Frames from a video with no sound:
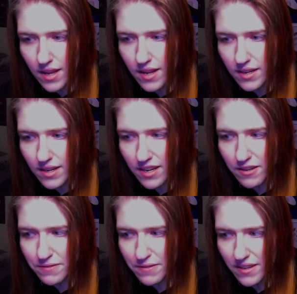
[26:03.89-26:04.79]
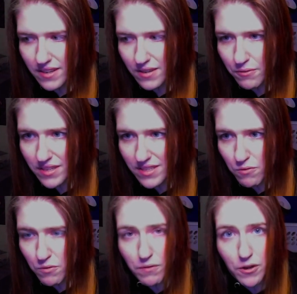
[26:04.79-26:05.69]
Kind of, what is it?
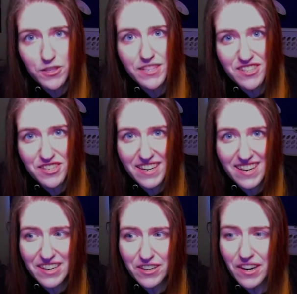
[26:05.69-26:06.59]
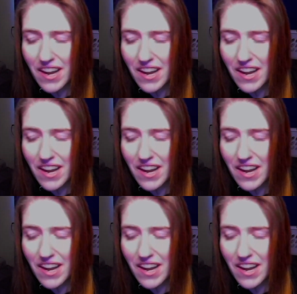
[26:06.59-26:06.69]
Reverse engineer.